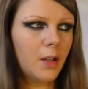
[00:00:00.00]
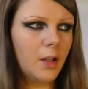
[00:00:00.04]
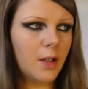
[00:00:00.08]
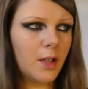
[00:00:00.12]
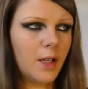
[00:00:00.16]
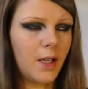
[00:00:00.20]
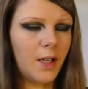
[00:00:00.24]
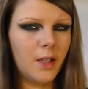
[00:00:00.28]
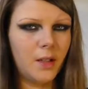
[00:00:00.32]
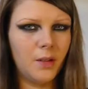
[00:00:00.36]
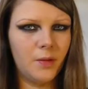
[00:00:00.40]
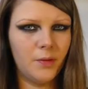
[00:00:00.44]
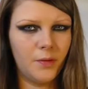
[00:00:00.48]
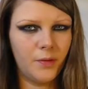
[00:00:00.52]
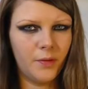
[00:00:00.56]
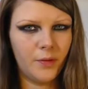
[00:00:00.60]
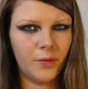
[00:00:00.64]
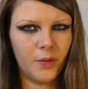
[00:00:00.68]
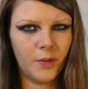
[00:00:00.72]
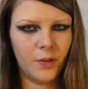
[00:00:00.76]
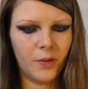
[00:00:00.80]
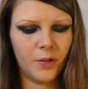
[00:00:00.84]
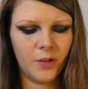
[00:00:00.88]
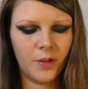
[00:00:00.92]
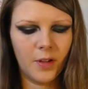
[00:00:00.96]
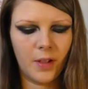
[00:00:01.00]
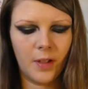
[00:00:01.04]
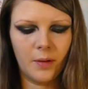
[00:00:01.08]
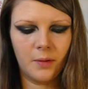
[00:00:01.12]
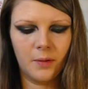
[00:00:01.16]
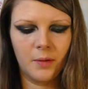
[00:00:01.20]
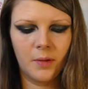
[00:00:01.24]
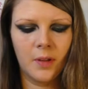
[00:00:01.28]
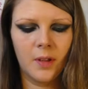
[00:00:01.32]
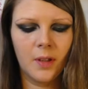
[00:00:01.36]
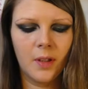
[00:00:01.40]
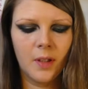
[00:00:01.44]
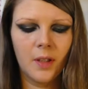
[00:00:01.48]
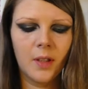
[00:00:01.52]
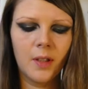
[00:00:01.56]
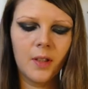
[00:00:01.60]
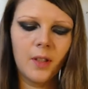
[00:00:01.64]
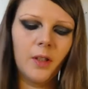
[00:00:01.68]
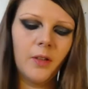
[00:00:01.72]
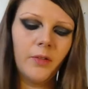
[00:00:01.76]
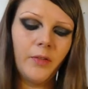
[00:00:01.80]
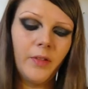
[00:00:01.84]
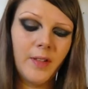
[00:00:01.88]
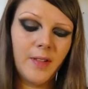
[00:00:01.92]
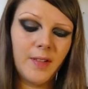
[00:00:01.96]
kind of flush. Now
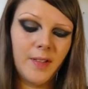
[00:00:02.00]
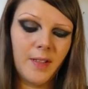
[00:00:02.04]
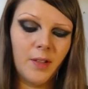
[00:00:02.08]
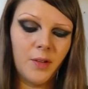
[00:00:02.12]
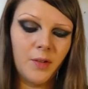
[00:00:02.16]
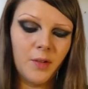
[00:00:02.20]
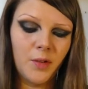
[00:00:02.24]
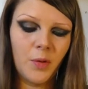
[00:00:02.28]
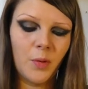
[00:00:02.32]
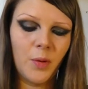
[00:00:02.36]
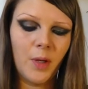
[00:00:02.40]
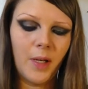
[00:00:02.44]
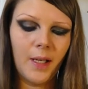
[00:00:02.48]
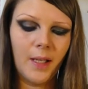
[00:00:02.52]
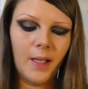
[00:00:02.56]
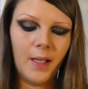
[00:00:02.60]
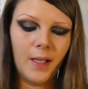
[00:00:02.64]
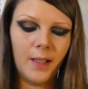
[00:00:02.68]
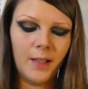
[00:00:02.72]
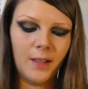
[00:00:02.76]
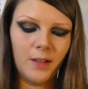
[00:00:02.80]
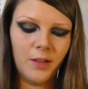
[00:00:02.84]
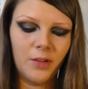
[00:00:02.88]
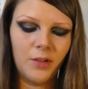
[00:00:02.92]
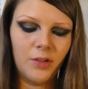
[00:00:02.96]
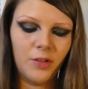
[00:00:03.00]
obviously on Twilight